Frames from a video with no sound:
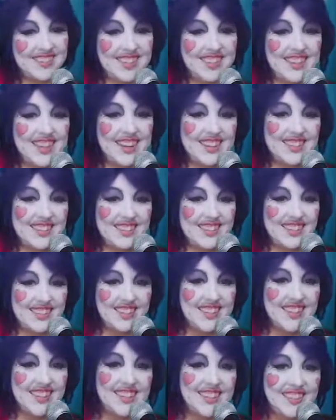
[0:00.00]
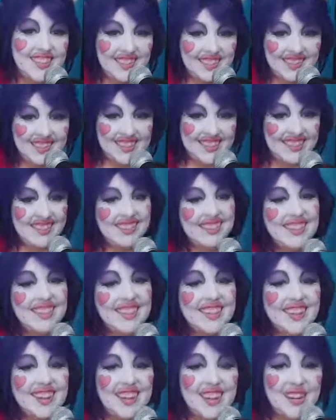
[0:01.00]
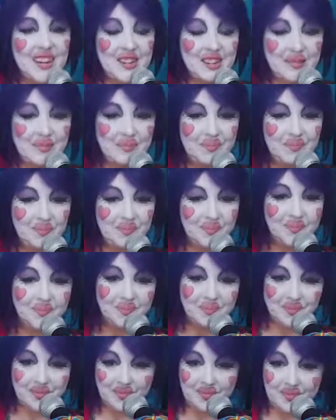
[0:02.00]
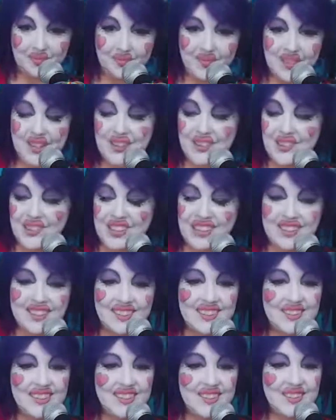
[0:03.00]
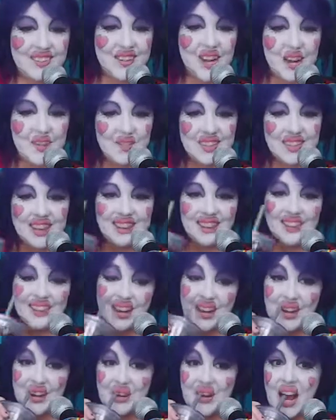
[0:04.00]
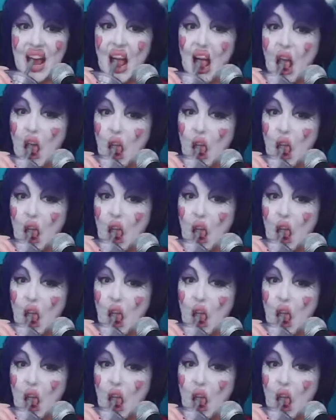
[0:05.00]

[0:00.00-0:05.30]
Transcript: sing that to your niece. Oh, Chuck's in here. Thomas, hello.